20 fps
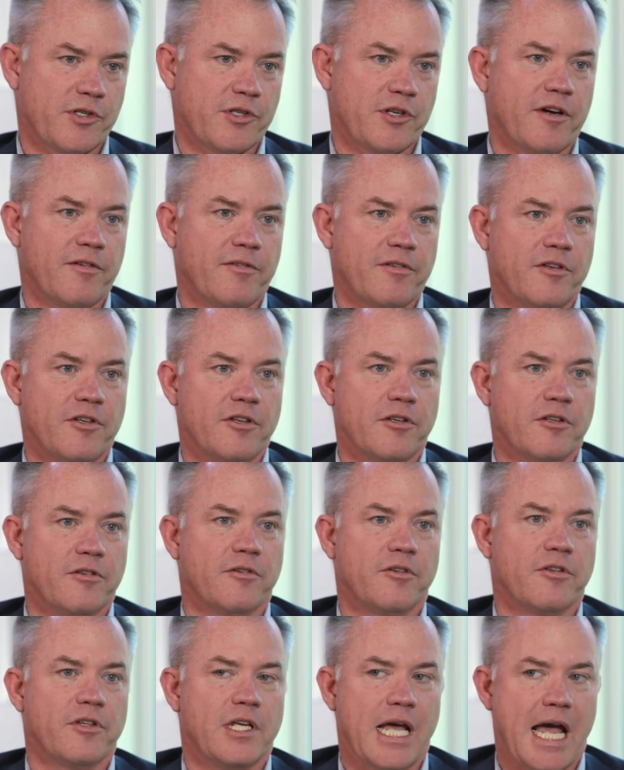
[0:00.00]
off than you,
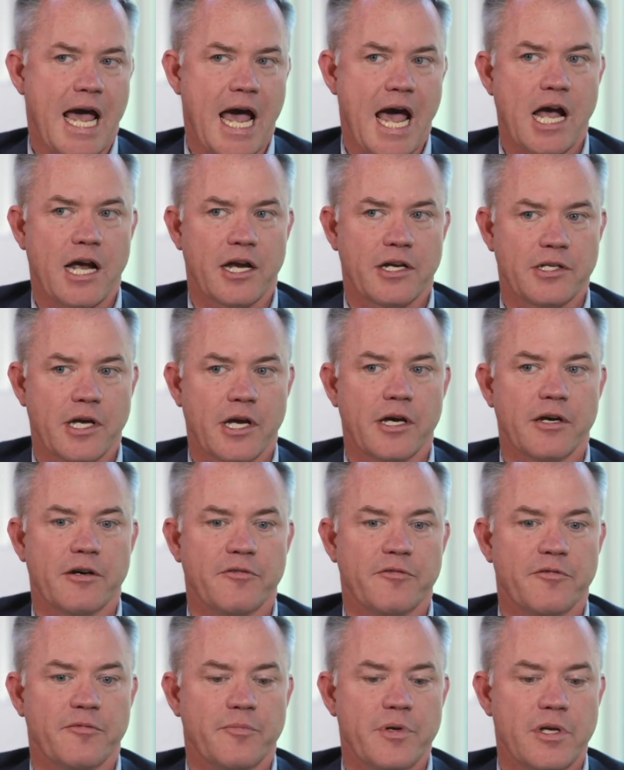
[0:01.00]
and the act
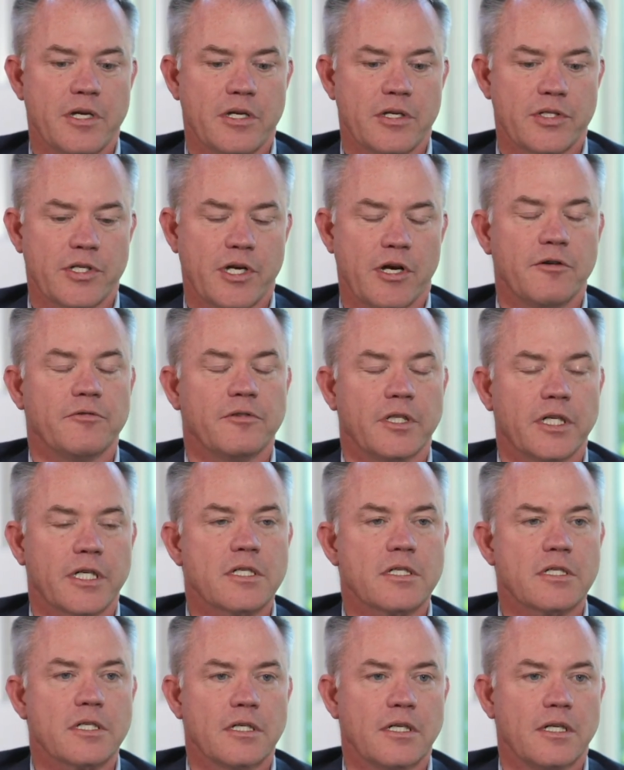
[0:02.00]
of being
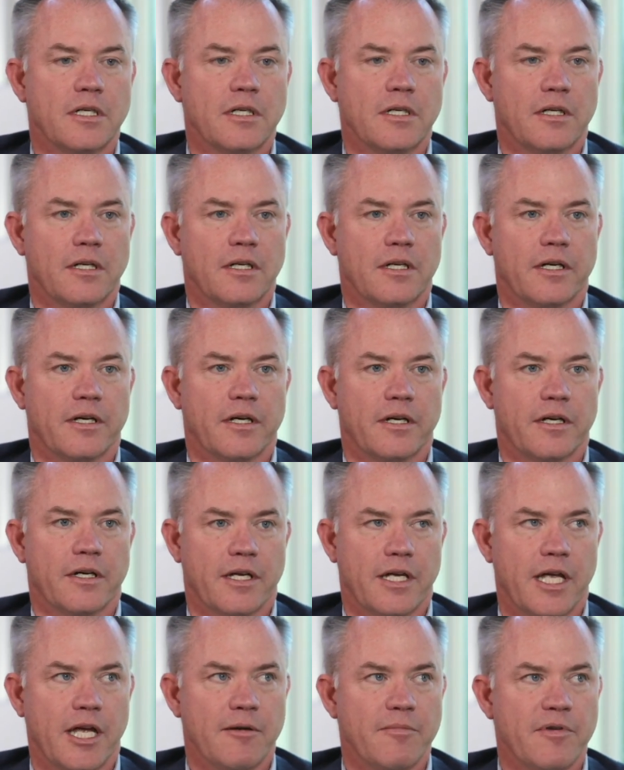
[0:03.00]
selfless
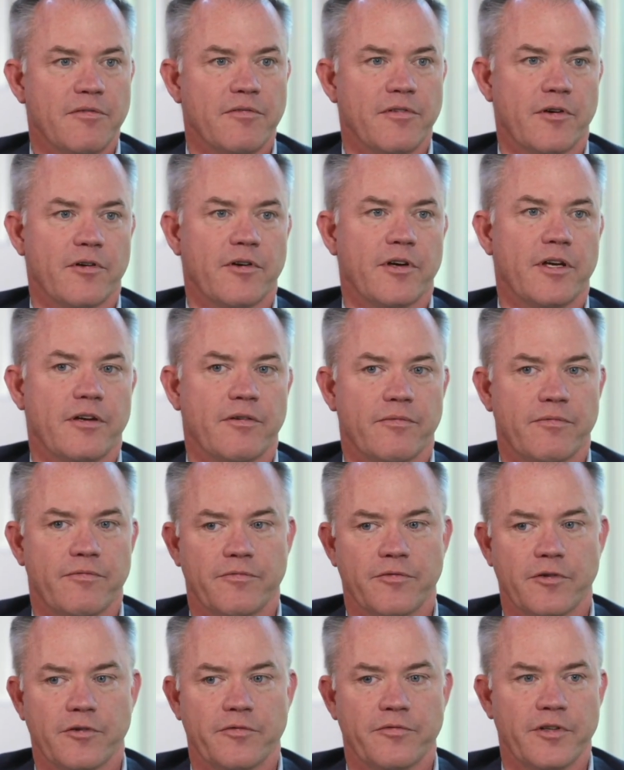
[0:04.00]
can be very
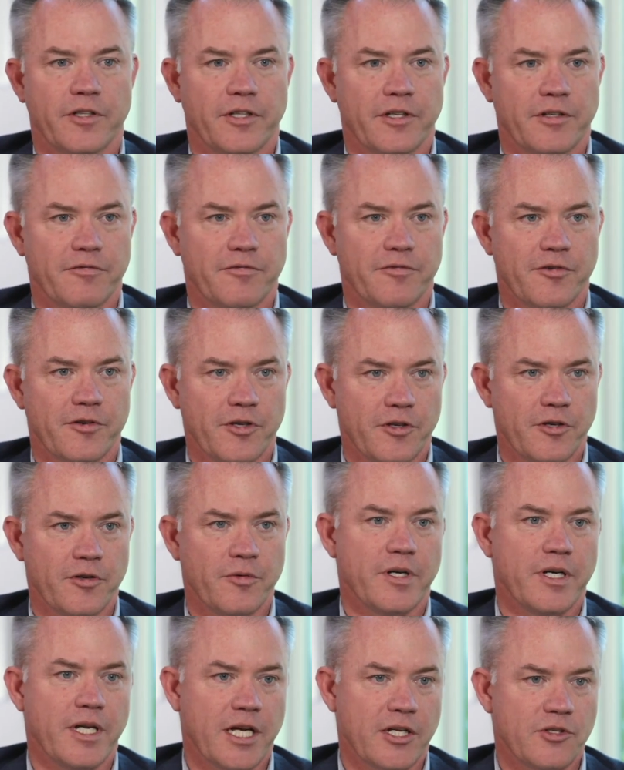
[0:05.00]
fulfilling for you
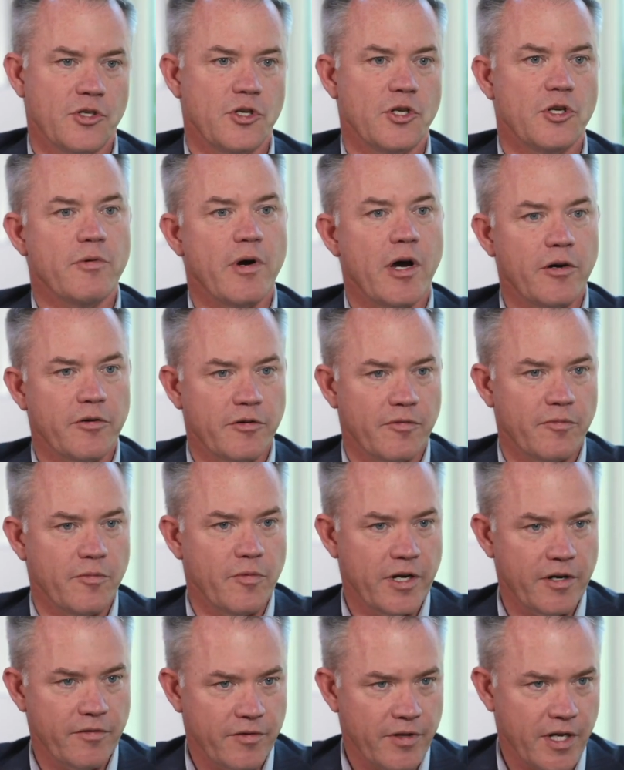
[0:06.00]
and gets you out of
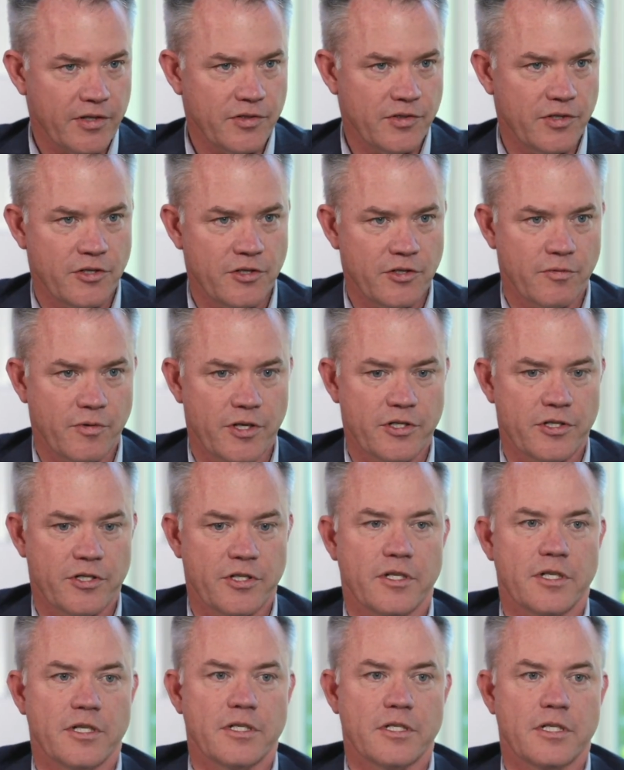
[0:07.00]
whatever that situation
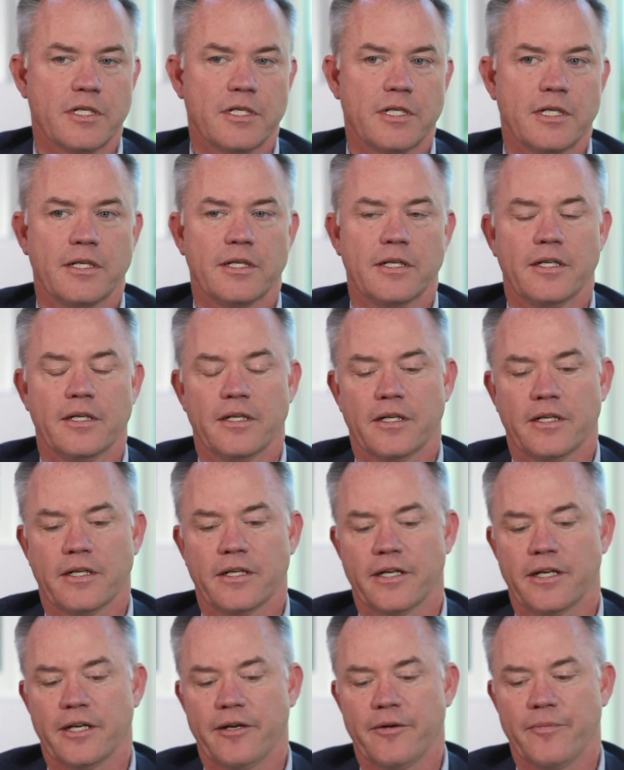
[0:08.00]
is.
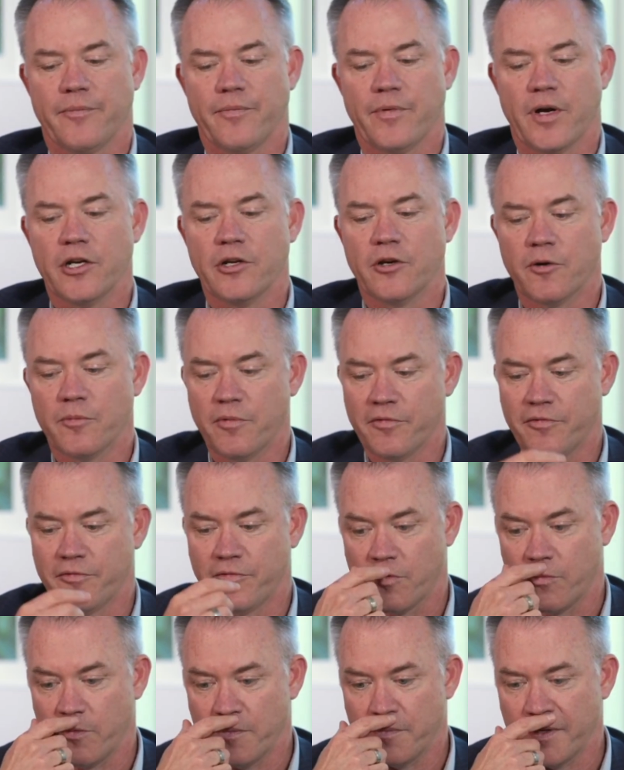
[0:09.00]
I know
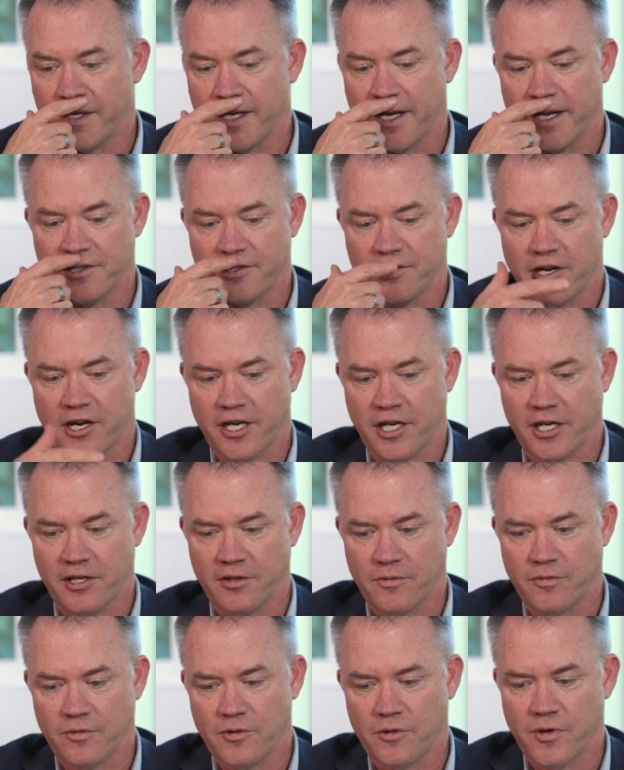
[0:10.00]
before we began
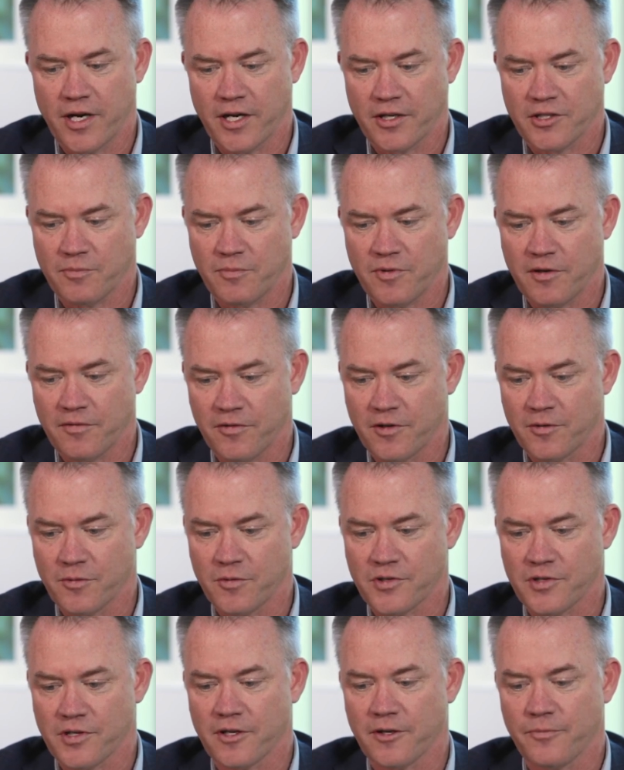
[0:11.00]
talking, you asked me if there
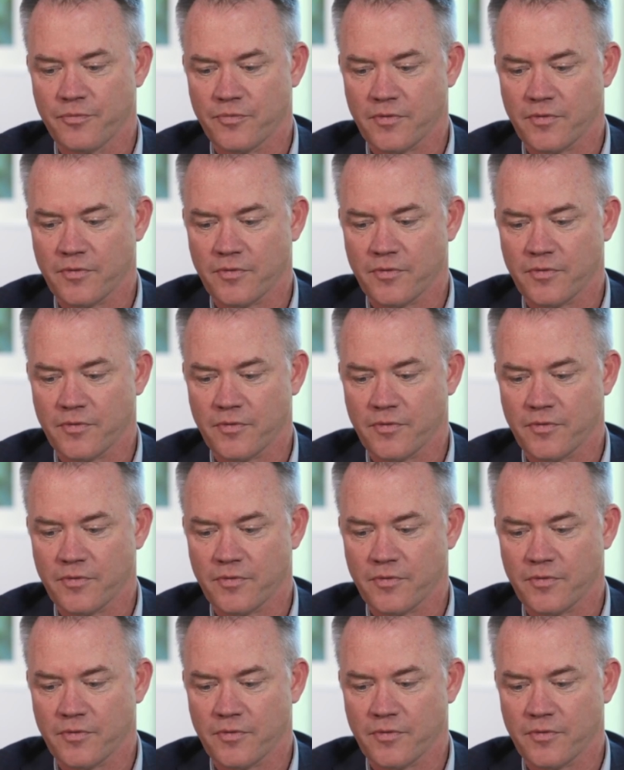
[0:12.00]
was an